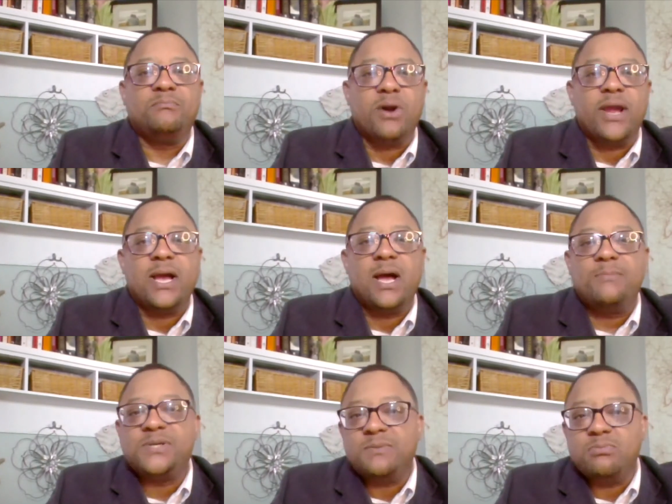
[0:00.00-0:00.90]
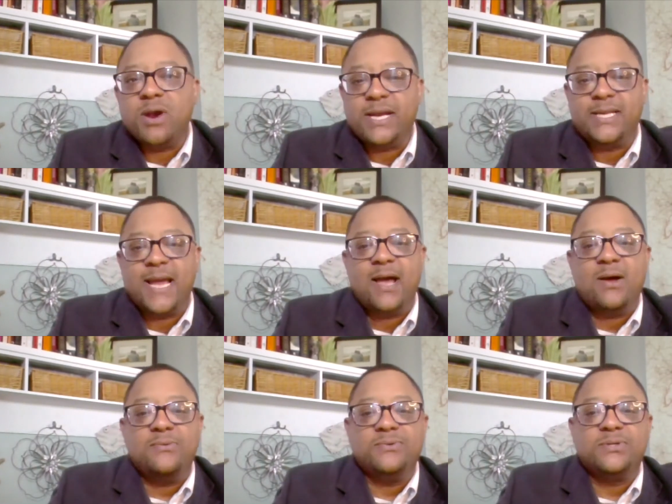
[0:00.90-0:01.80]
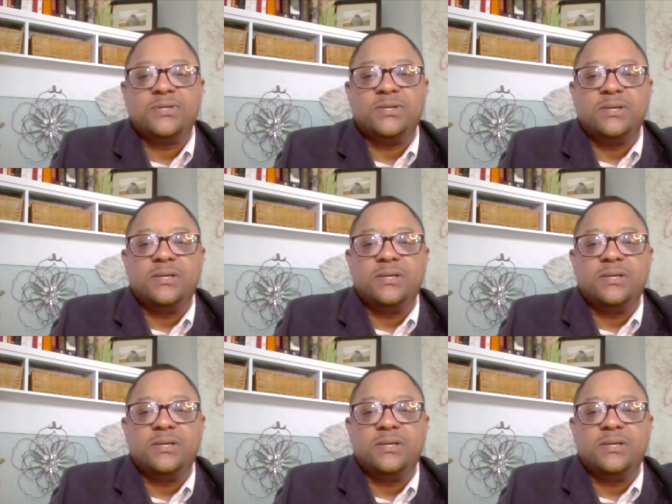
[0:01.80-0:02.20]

breakups and breakdowns,